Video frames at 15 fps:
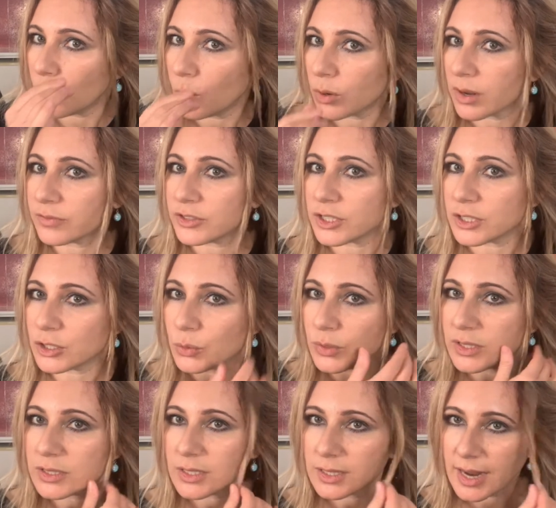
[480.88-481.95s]
what I've just
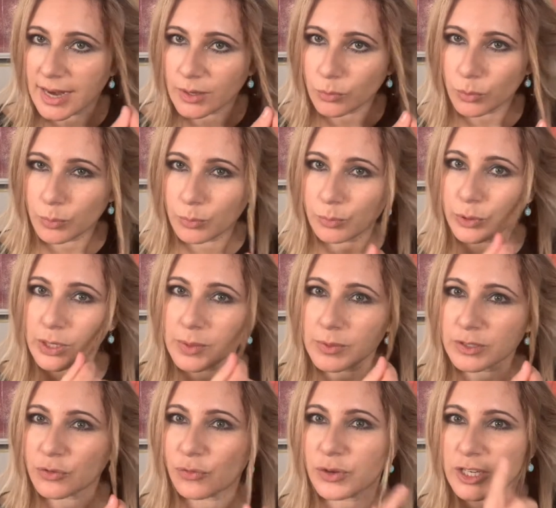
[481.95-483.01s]
twisted. And it will pretty much
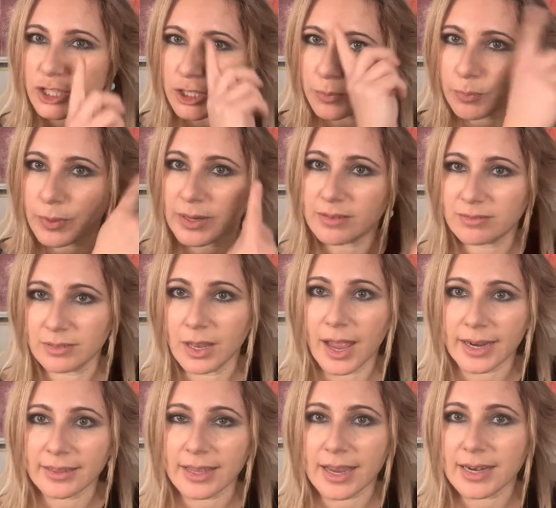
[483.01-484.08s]
finish a bit
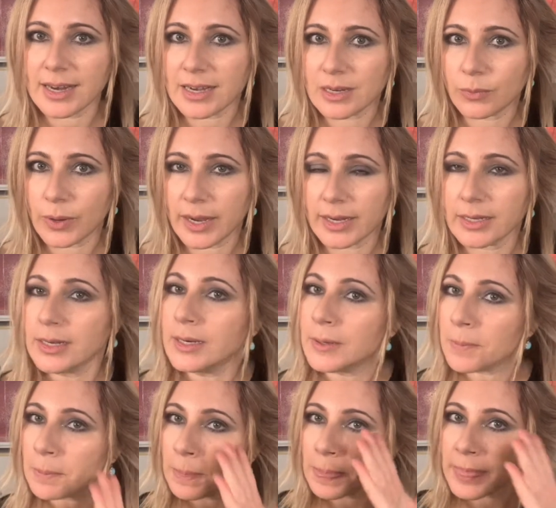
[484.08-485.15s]
like that anyway.
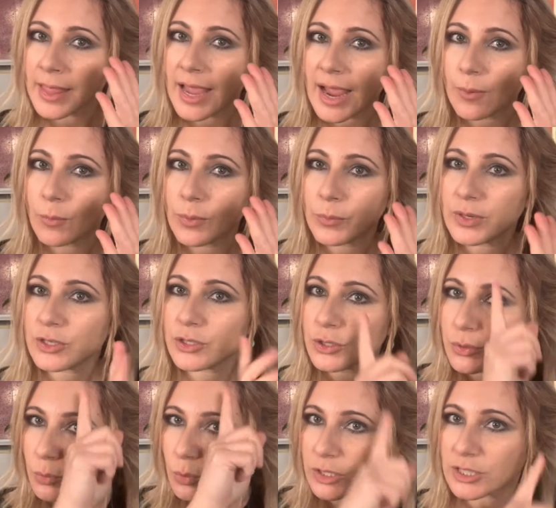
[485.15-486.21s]
And when we do,
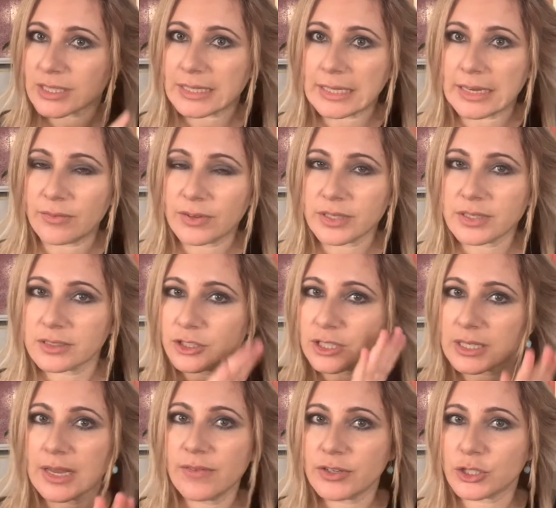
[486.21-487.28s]
we just leave it. Just
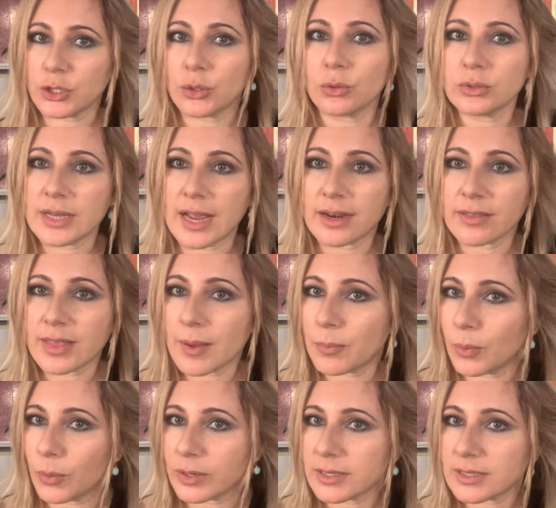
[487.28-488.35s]
leave it to cool down at that
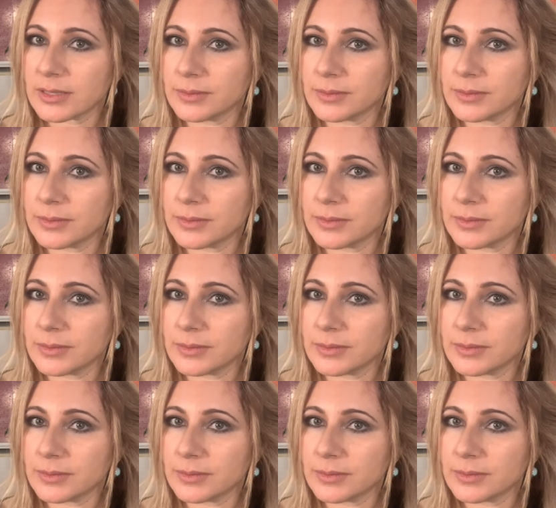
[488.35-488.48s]
point.